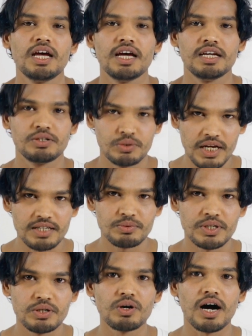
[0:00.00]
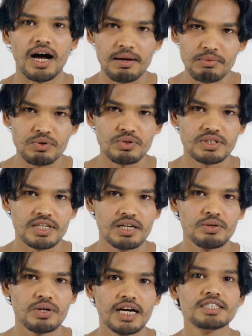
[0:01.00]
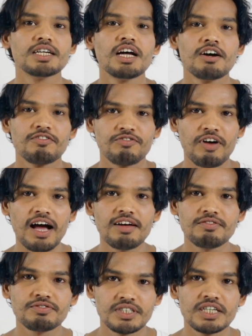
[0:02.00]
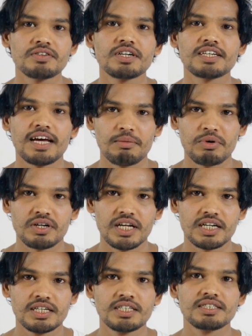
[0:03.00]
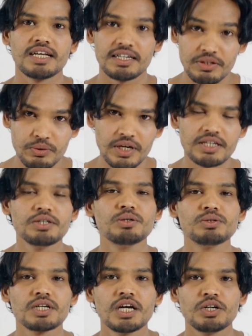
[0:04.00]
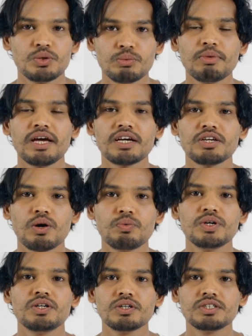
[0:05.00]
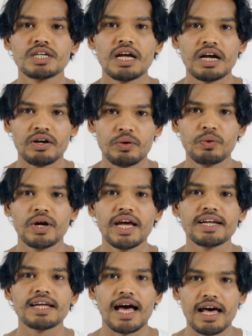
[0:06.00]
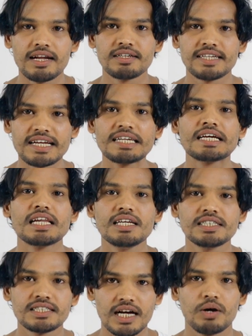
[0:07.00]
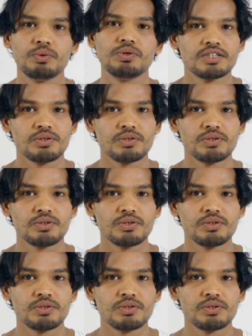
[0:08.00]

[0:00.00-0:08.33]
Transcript: In today's video, I'm going to tell you guys 5 secret camera techniques that you can use to make your videos great and technically sound.